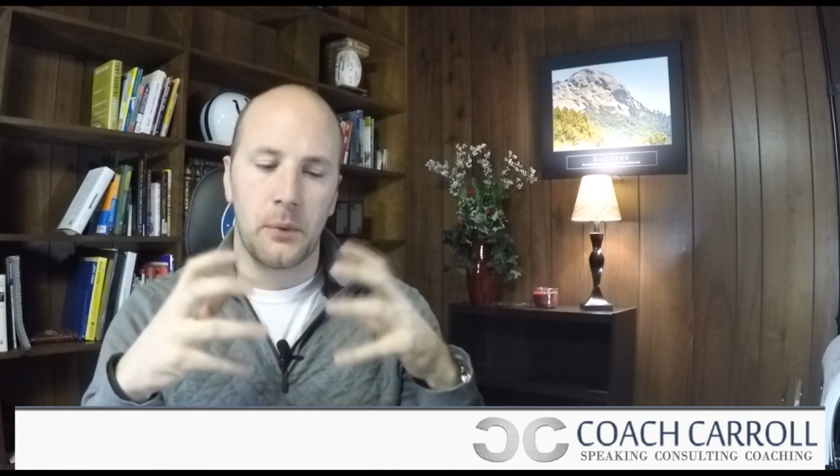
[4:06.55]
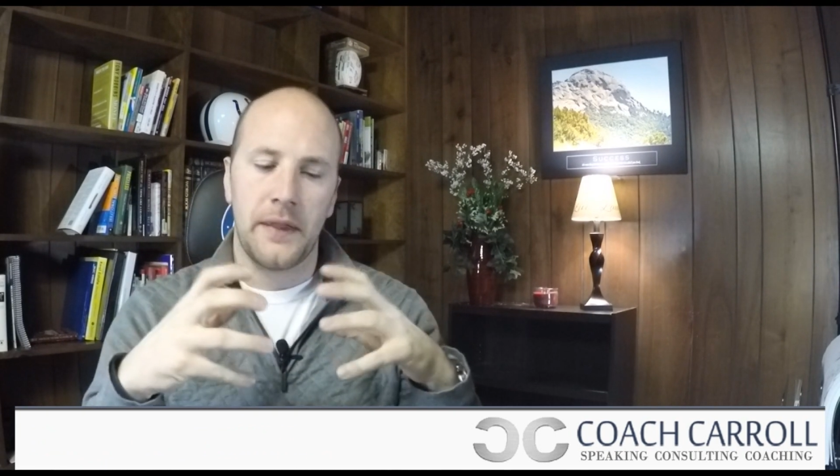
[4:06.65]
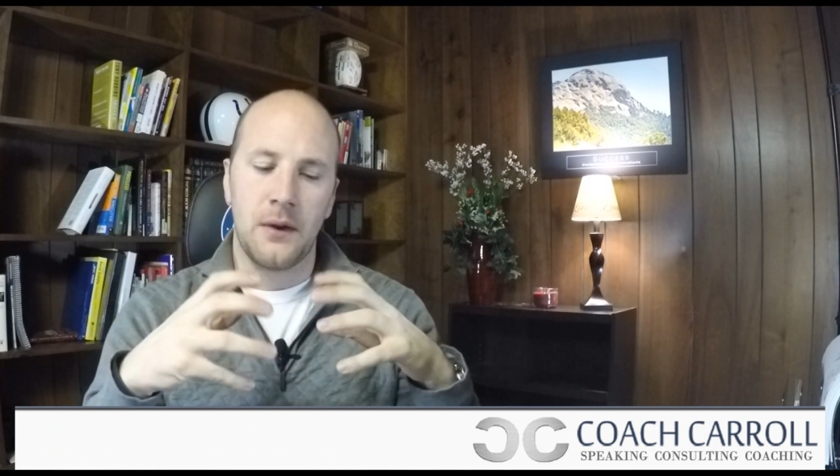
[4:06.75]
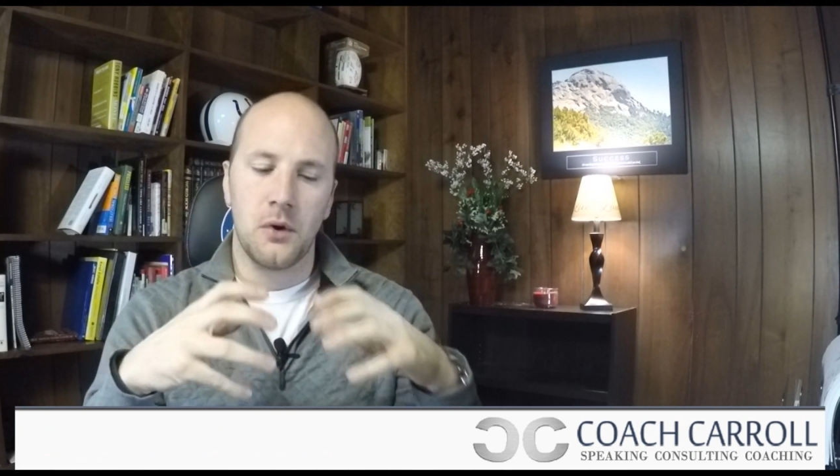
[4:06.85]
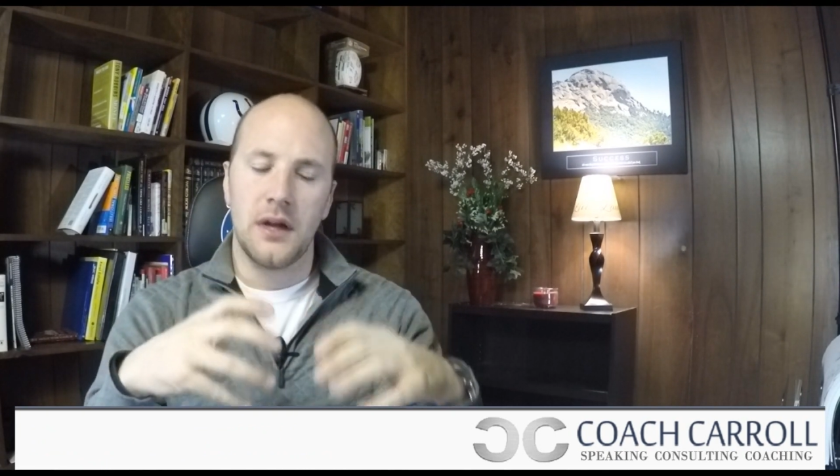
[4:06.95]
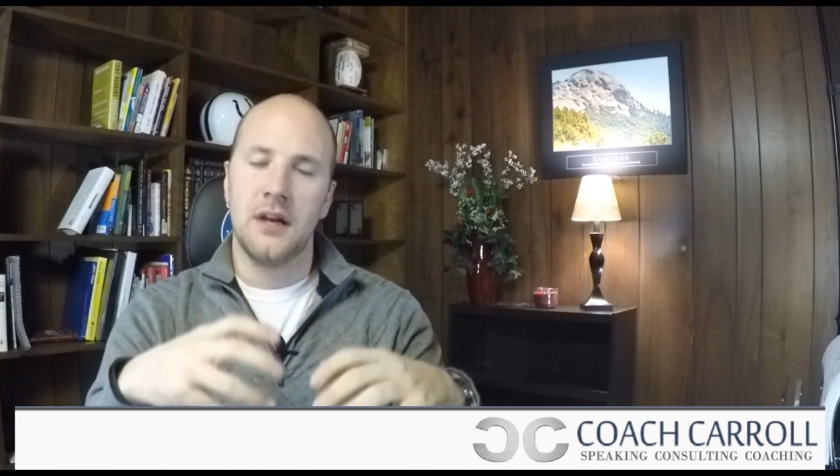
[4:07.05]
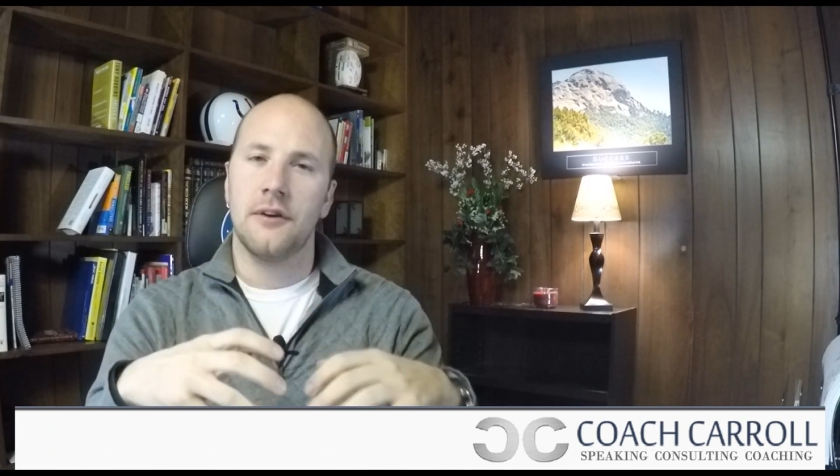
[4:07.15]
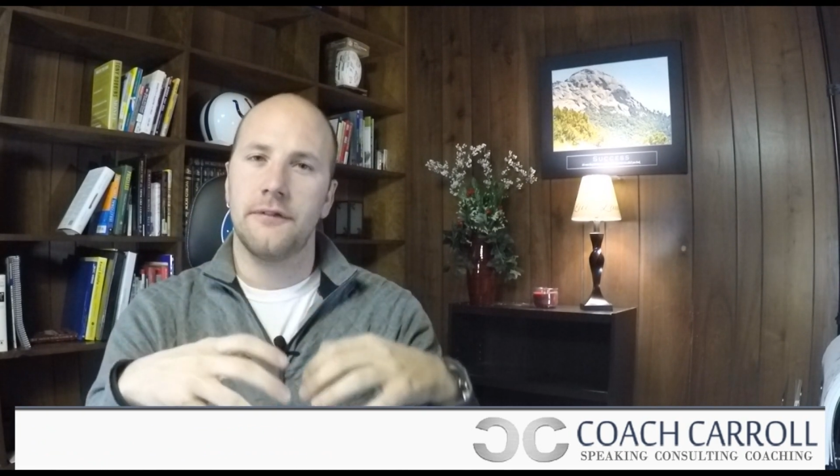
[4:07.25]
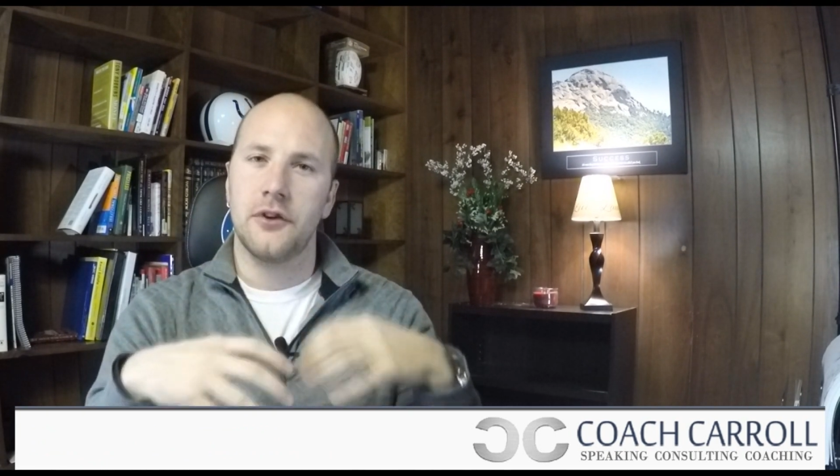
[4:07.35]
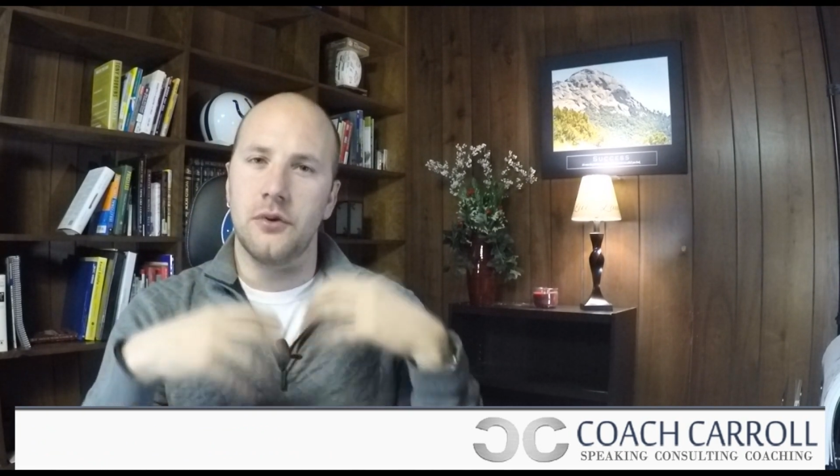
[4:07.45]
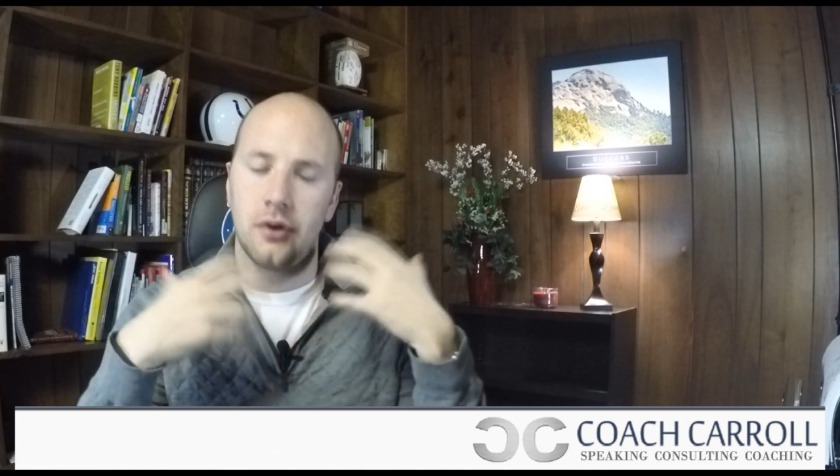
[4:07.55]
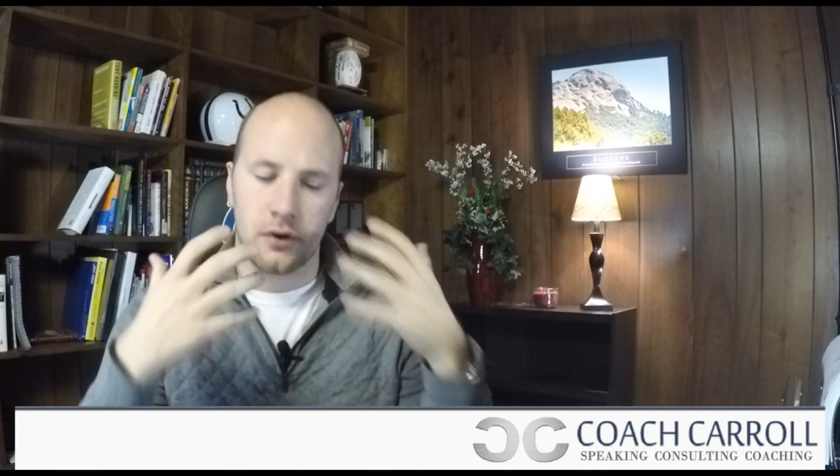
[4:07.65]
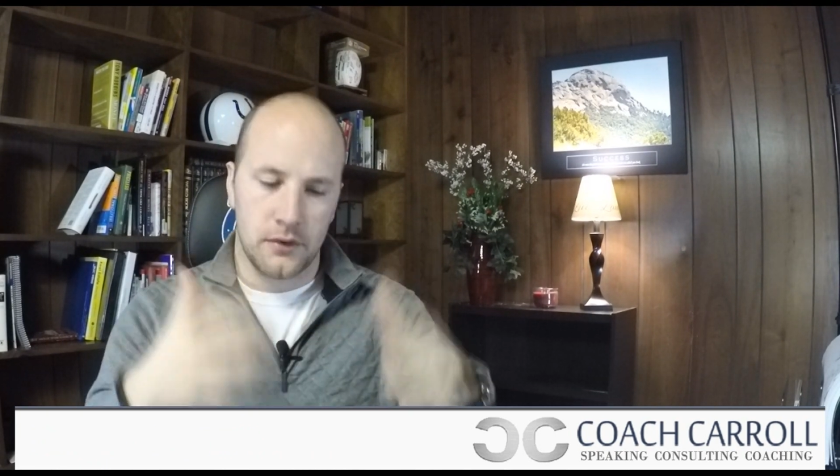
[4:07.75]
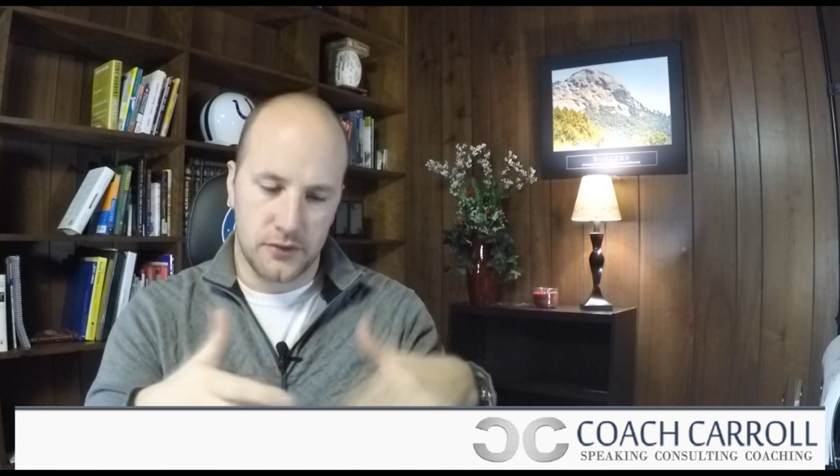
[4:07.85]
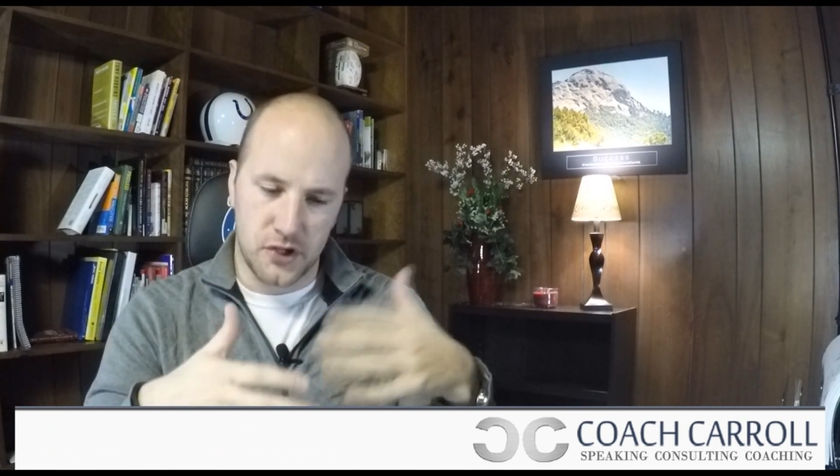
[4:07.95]
when they were interviewed
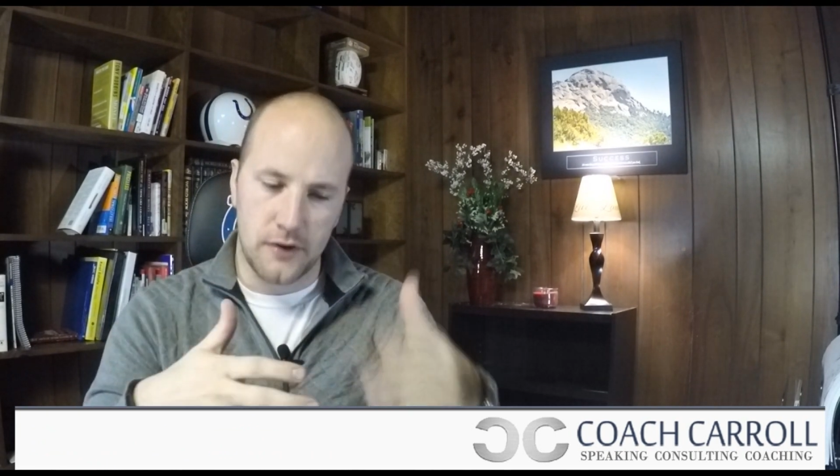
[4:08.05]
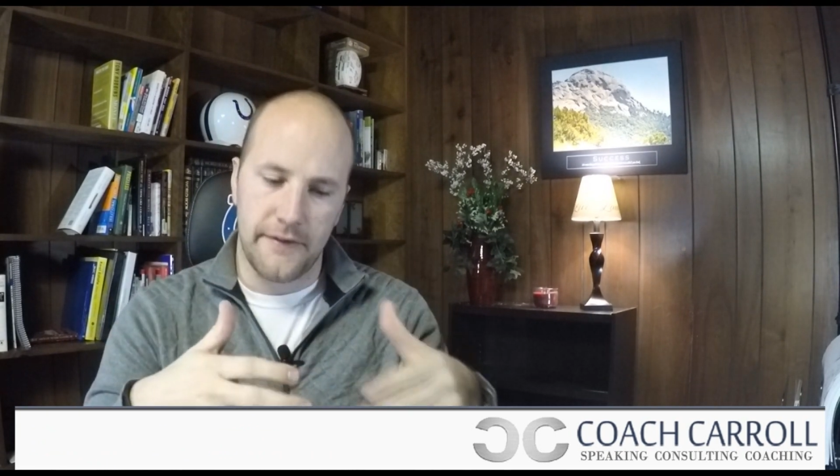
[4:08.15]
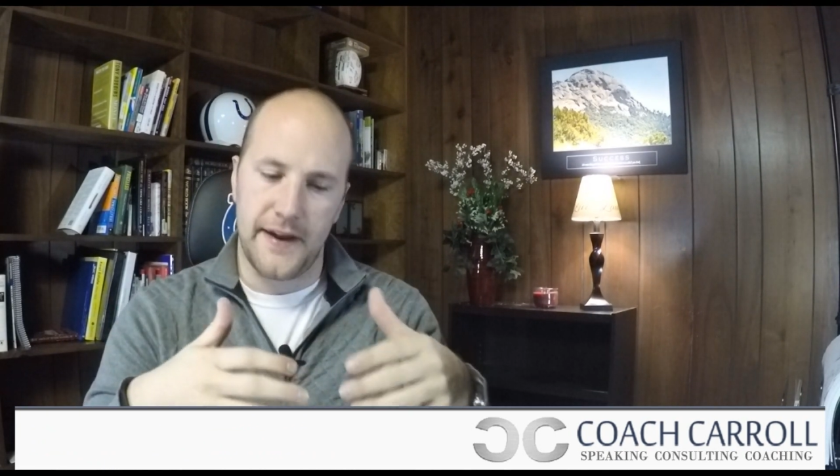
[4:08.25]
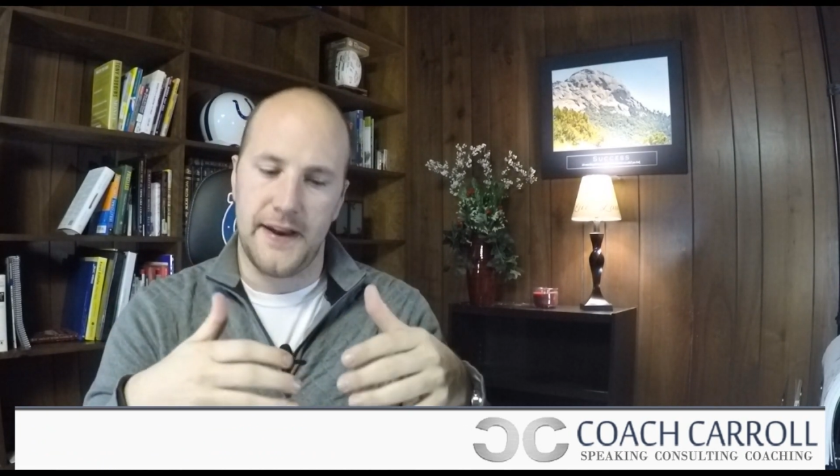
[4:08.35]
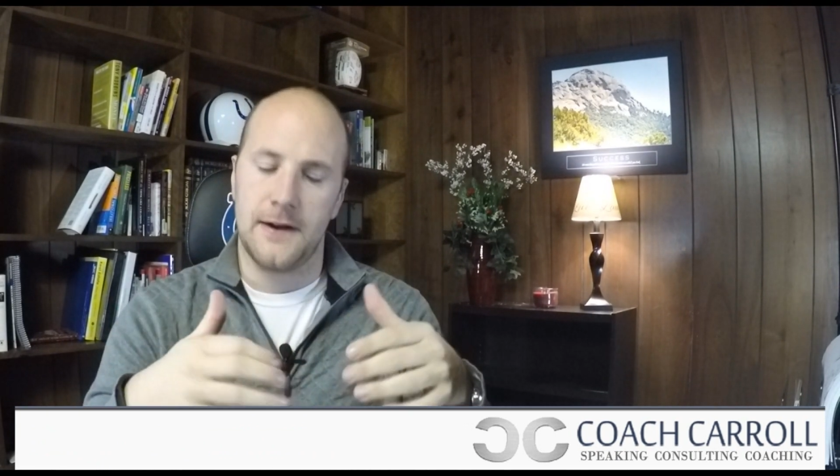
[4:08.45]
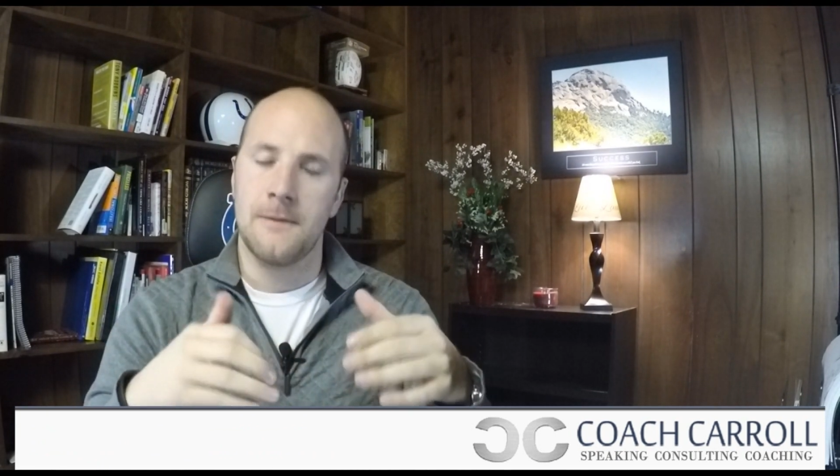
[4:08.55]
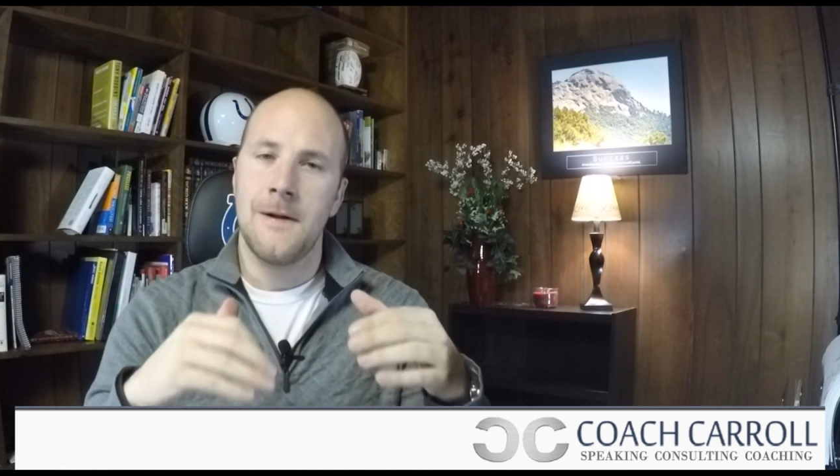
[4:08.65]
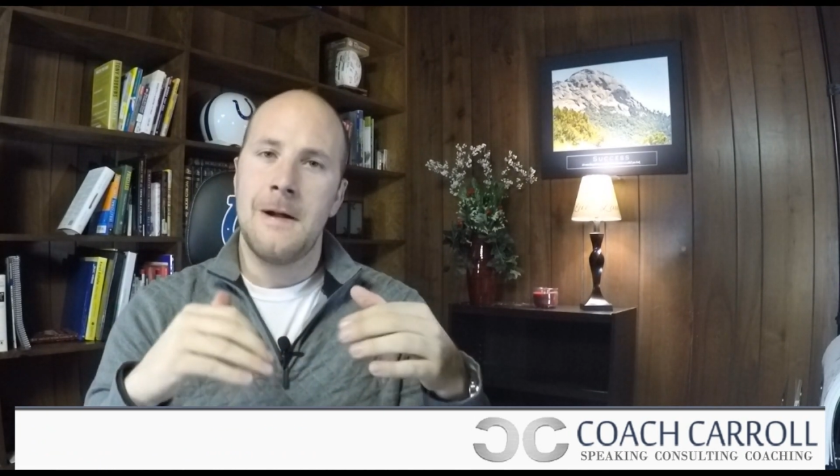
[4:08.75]
or surveyed here,